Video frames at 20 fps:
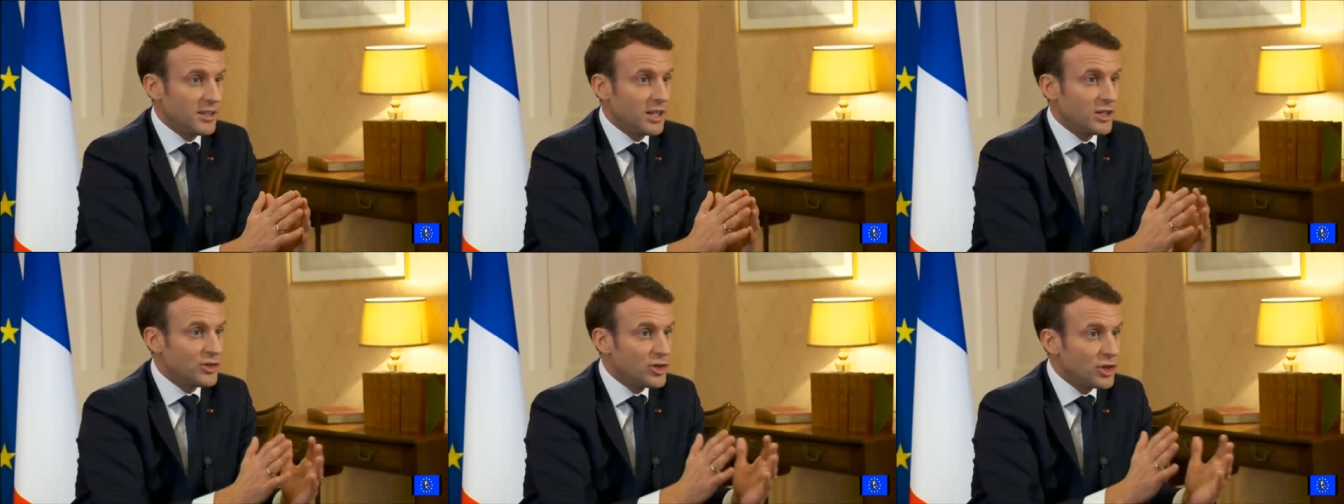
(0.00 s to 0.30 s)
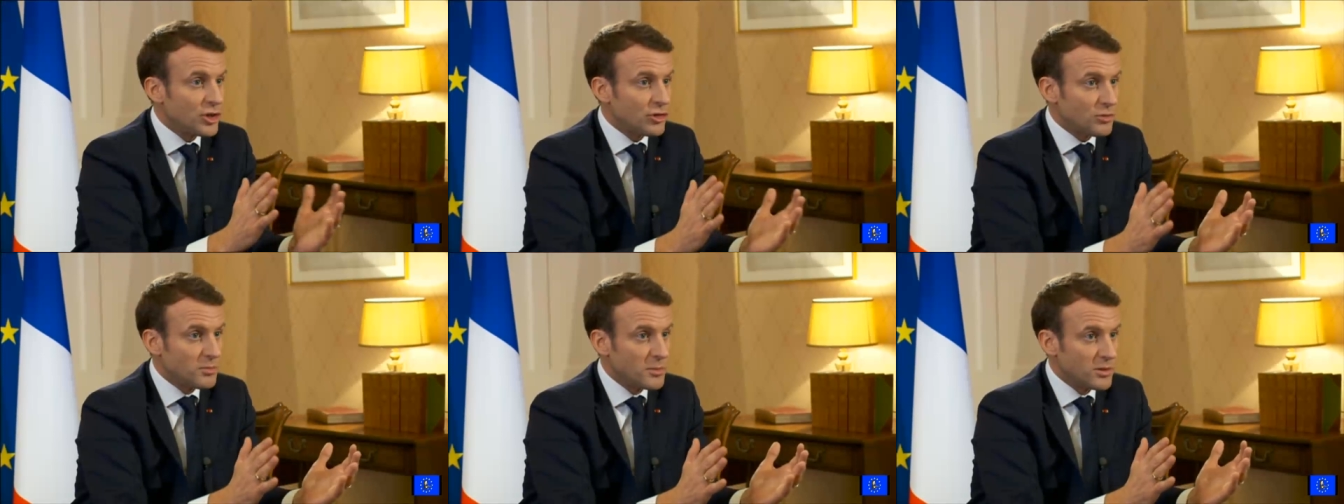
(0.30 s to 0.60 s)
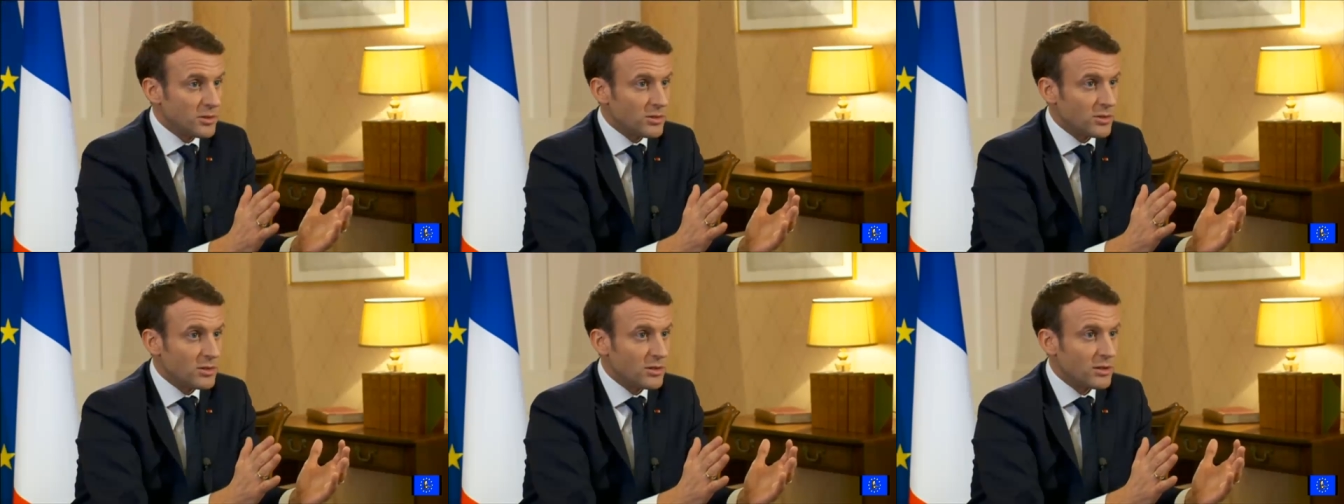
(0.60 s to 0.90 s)
the
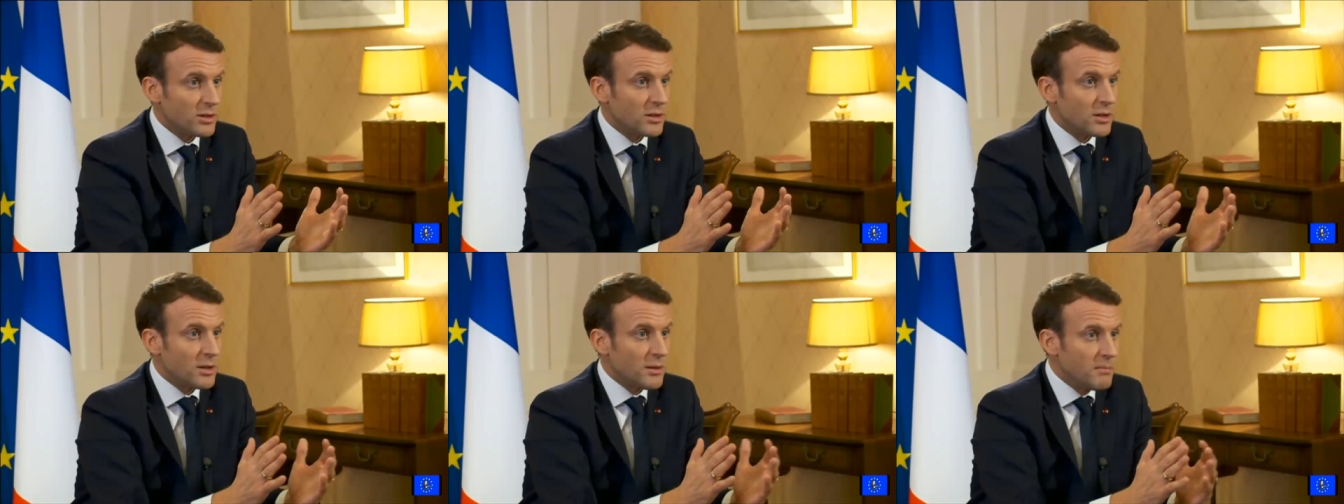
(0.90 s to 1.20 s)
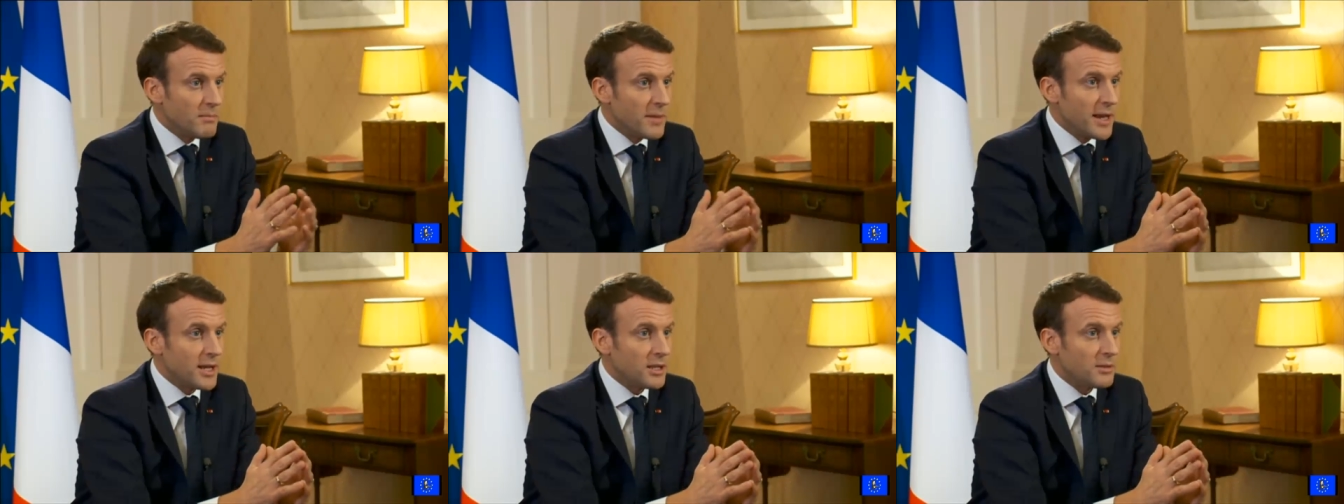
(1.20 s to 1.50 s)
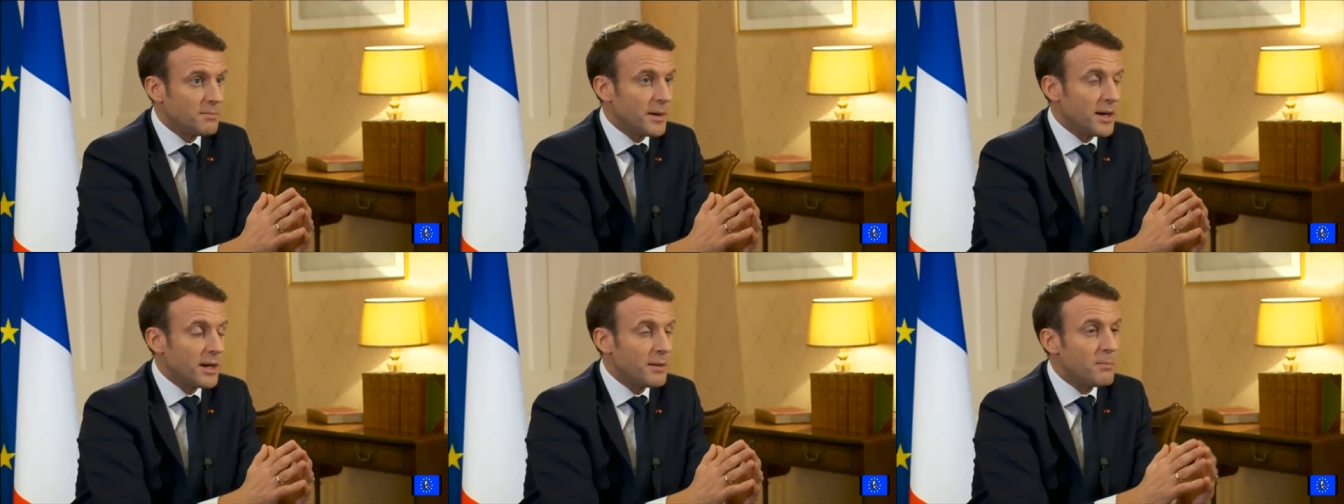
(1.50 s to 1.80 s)
adjustments
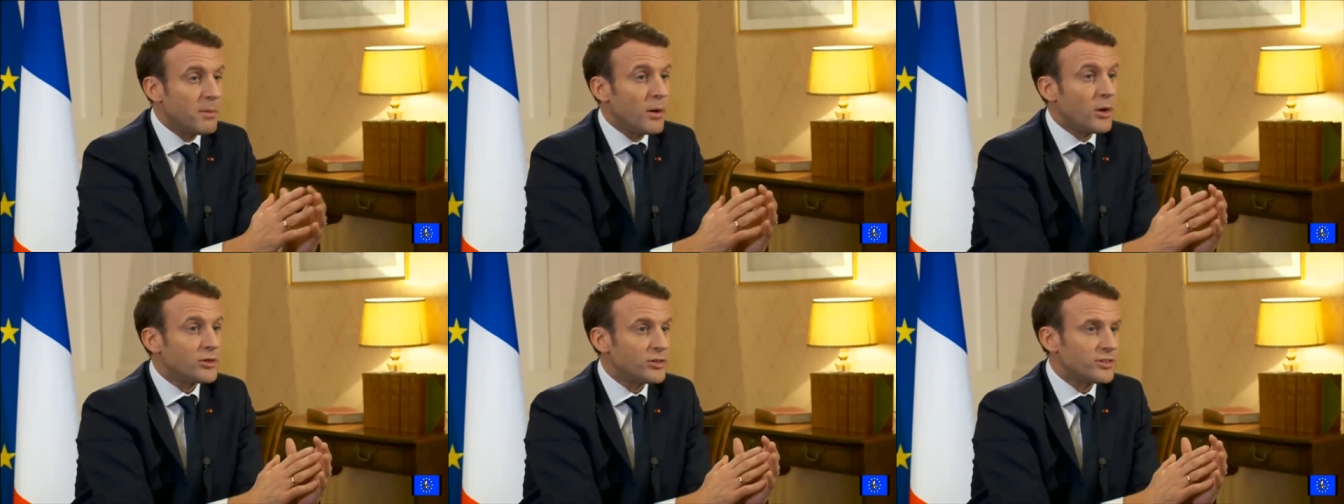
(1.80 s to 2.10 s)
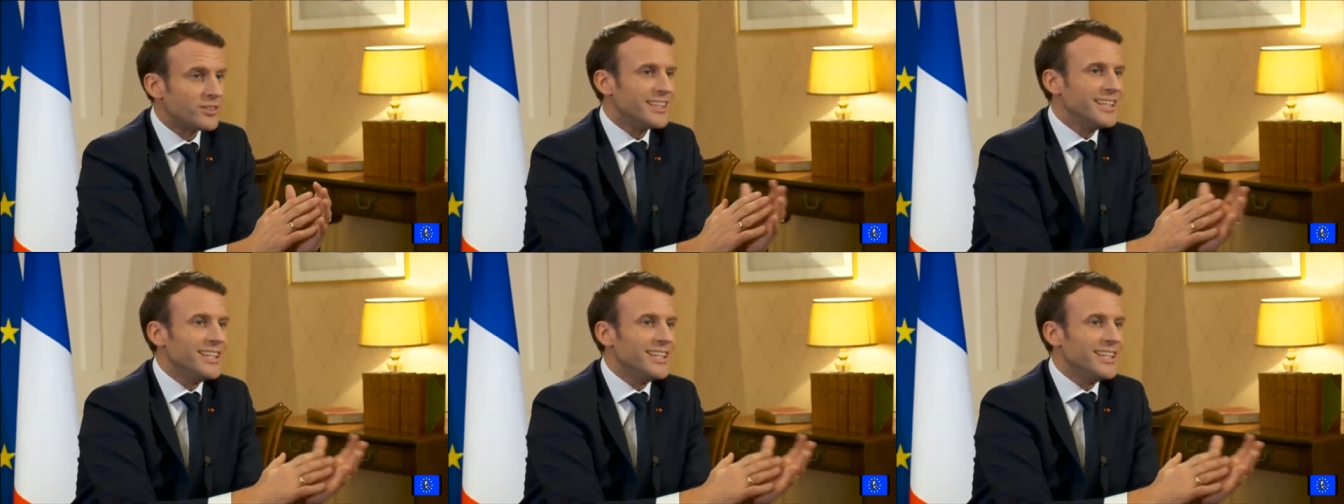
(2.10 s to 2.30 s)
made by both